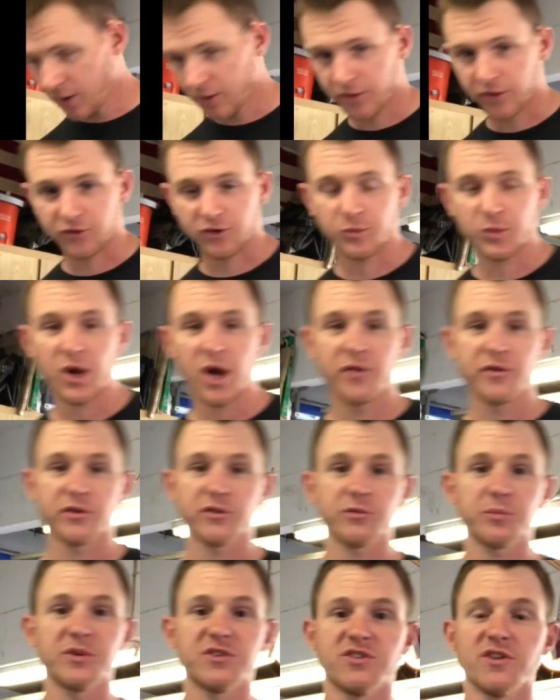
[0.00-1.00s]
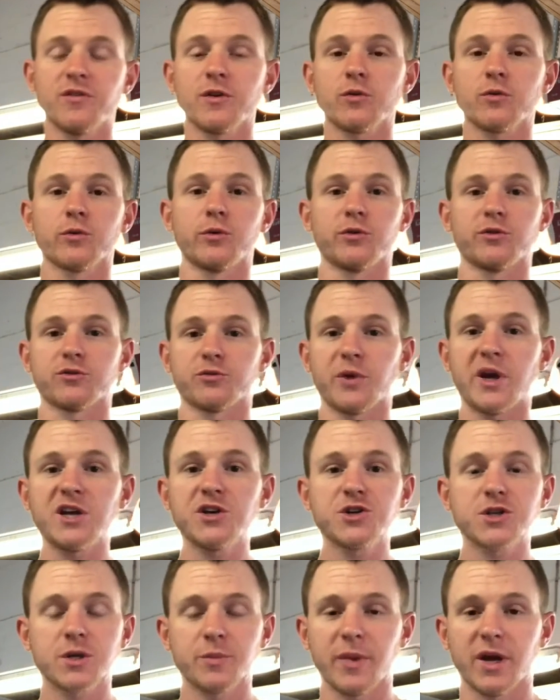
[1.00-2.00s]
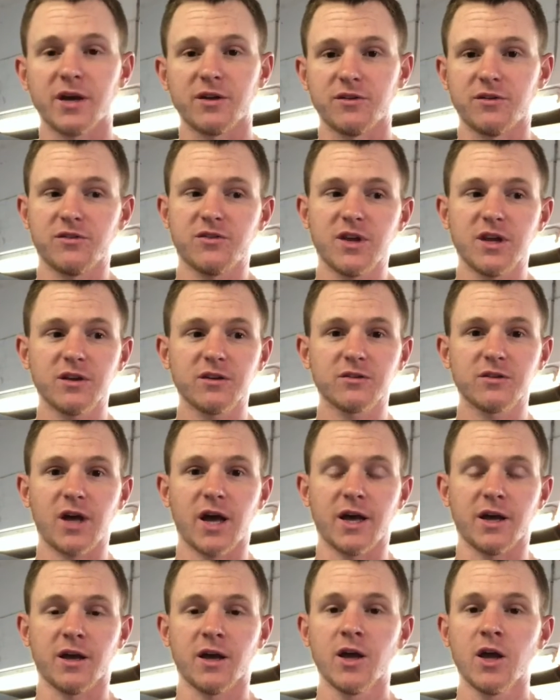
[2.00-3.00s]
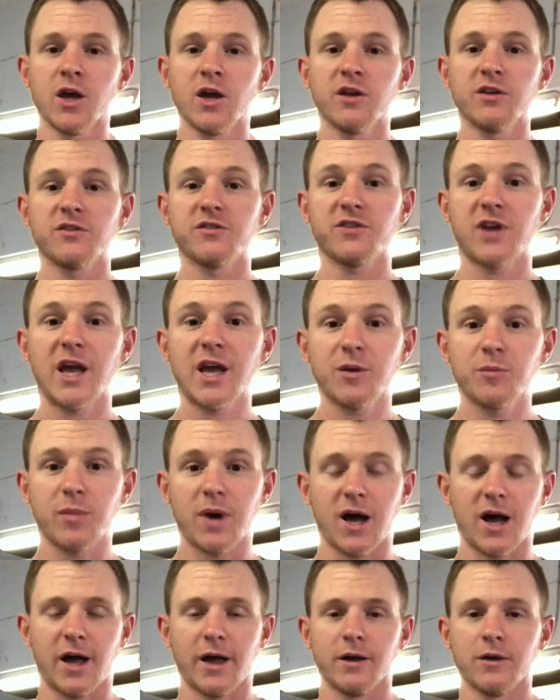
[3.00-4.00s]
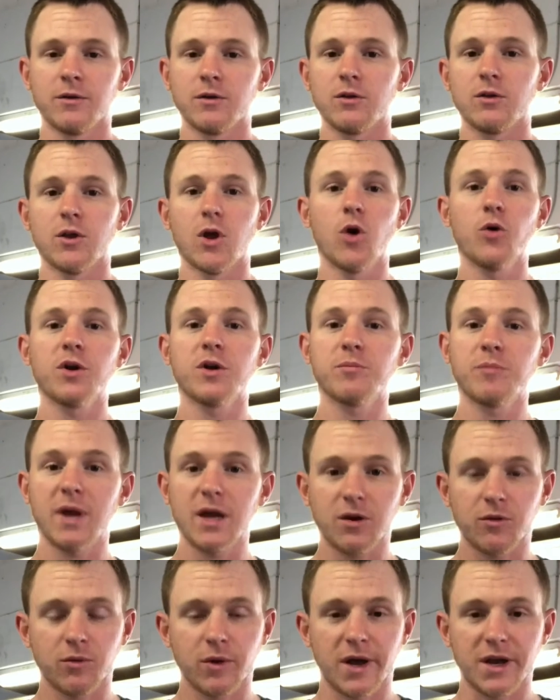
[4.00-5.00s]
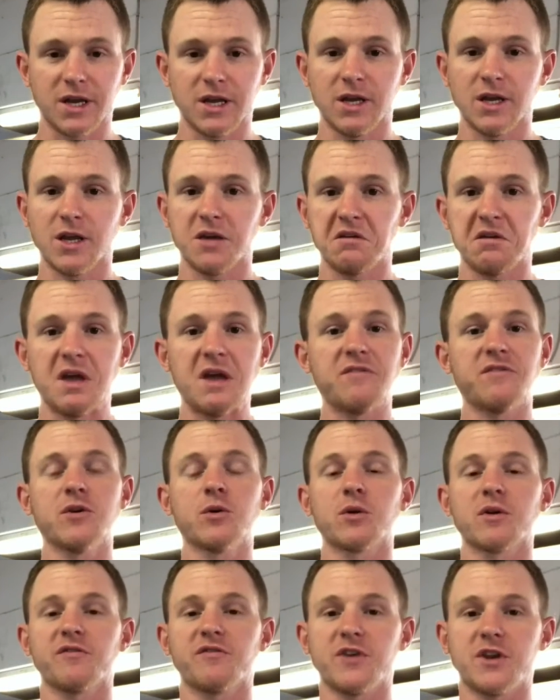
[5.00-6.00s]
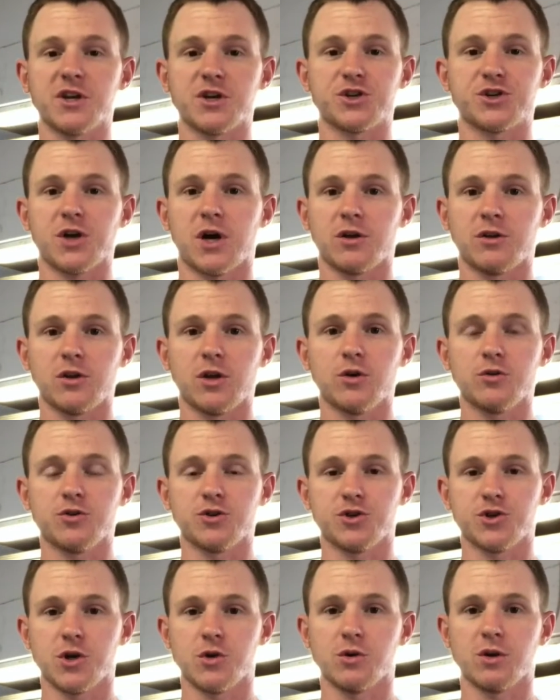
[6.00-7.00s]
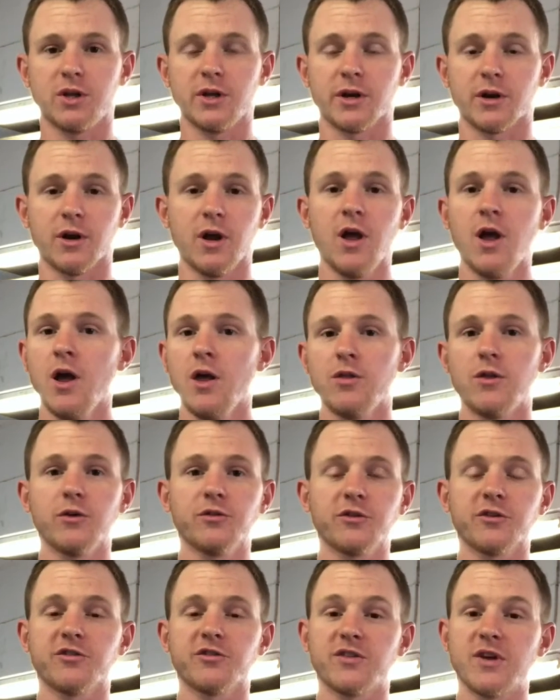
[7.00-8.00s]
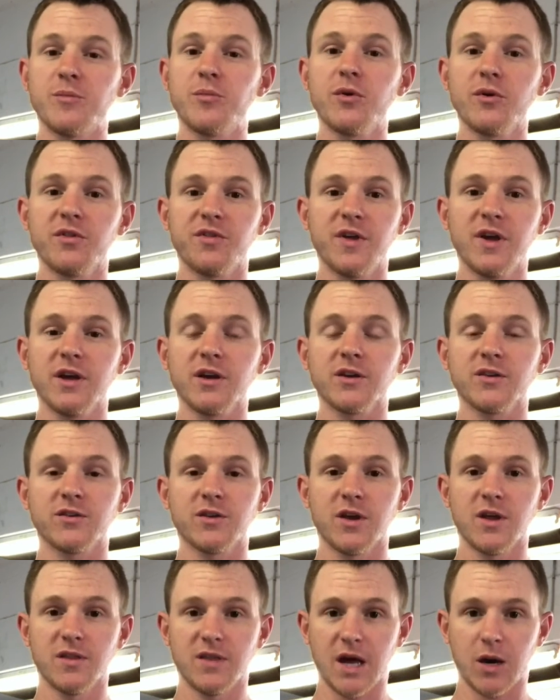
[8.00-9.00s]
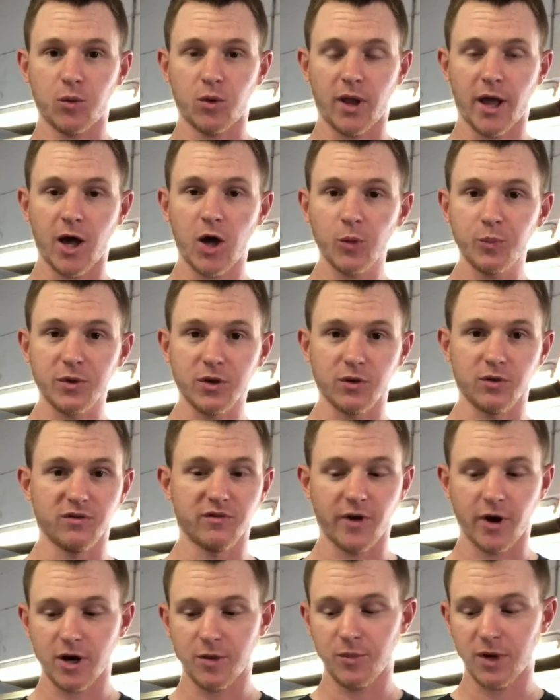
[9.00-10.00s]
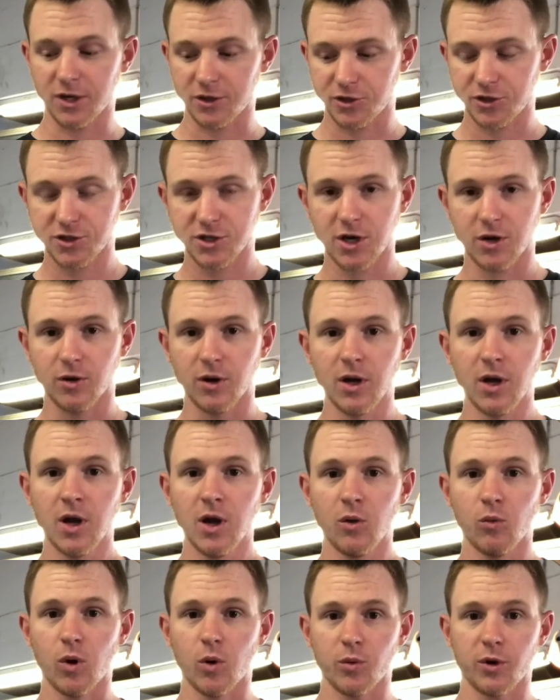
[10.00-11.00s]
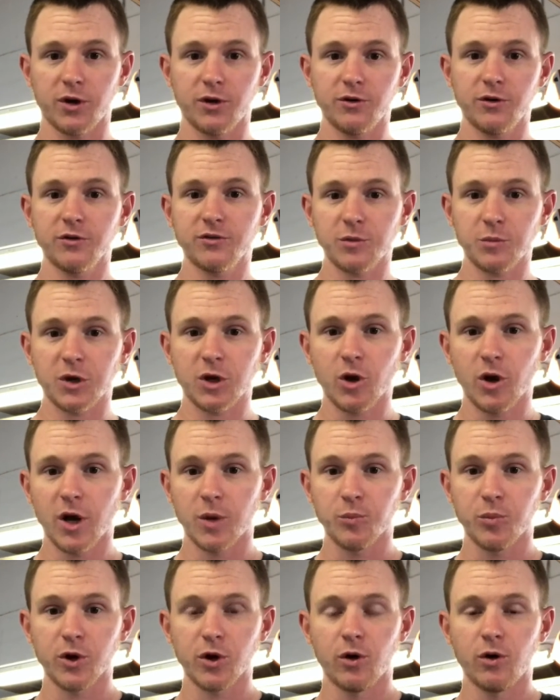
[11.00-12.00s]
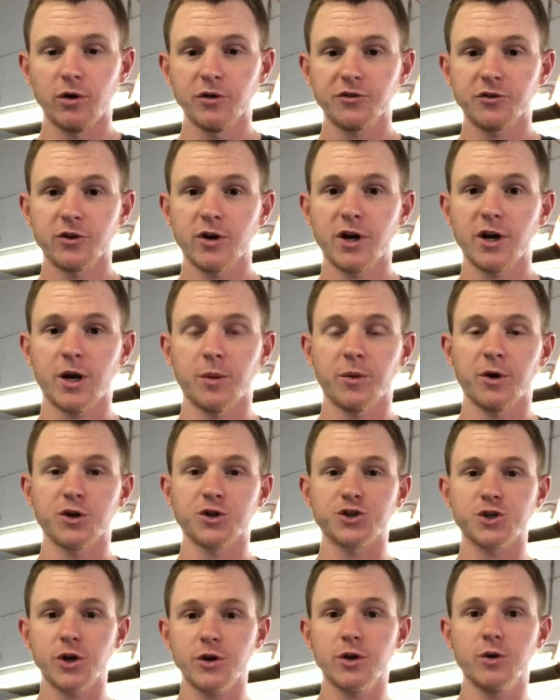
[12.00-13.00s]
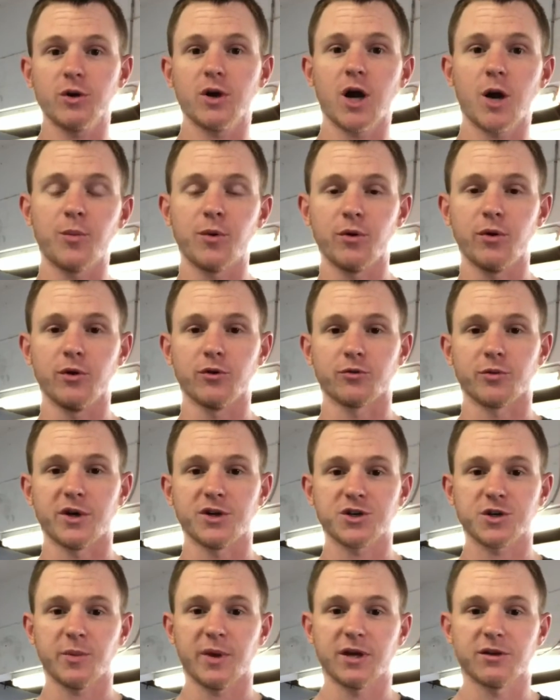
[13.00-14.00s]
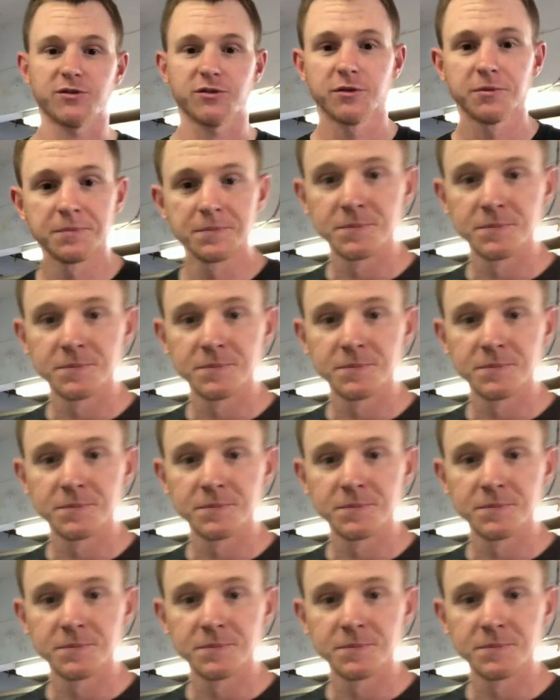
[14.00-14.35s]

There's going to be other specific rules, range commands, things like standby, load and make ready, if you are finished, unload and show clear. Those are simple things that will help you very much. So what we're going to do is I'm going to go ahead and put a holster on. I'm going to show you a couple of those range commands.